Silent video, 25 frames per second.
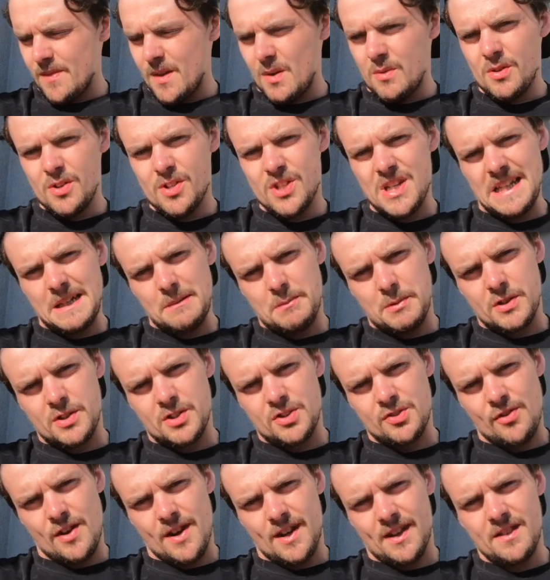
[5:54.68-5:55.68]
We'll chat about
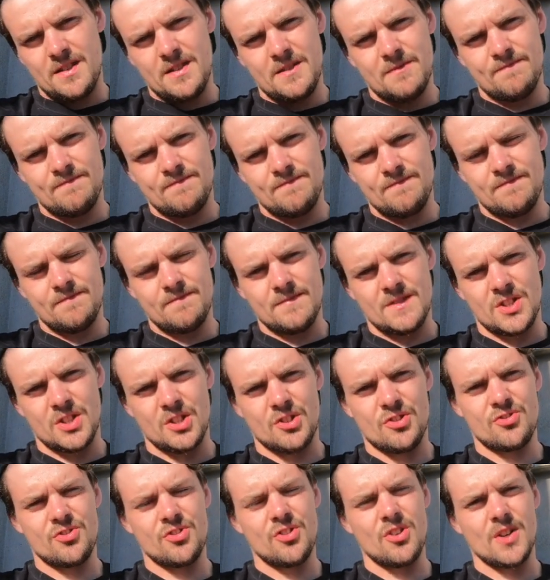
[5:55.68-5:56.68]
strength and how
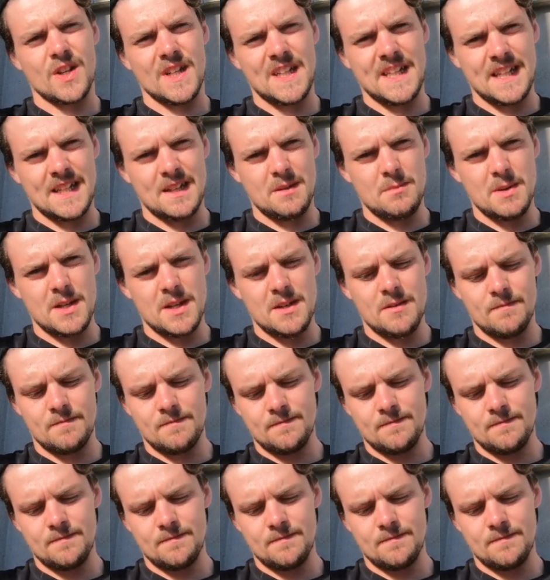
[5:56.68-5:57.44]
strong you need to be.